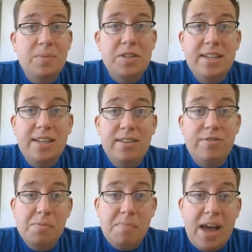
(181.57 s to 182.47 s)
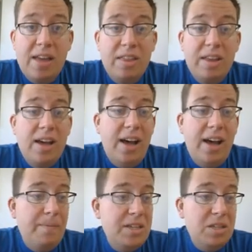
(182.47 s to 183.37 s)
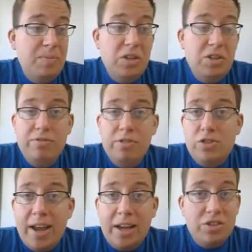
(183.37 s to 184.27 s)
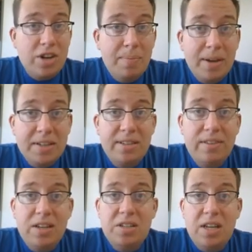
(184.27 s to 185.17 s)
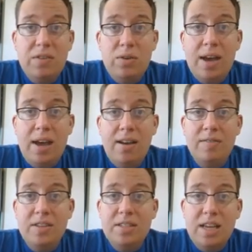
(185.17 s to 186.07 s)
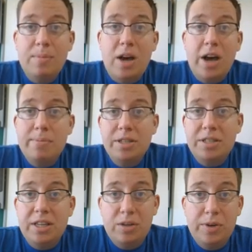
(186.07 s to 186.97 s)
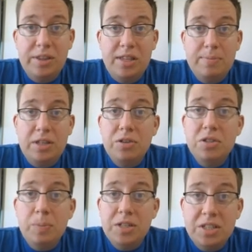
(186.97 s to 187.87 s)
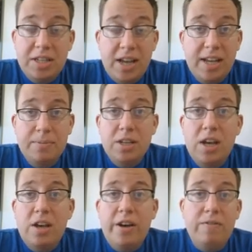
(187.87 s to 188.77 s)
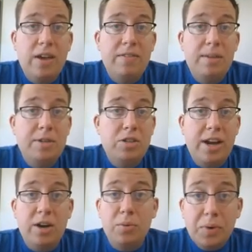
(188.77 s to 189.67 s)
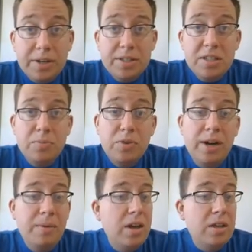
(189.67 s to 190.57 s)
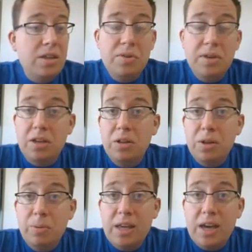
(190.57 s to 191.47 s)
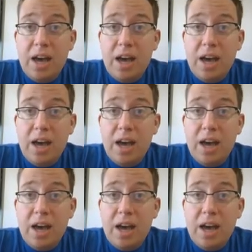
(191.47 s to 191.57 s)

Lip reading: in particular for math. This can be used for drag and drop activities. If you have the same object that you want them to use a bunch of times, if you have them to drag a word somewhere, you could clone the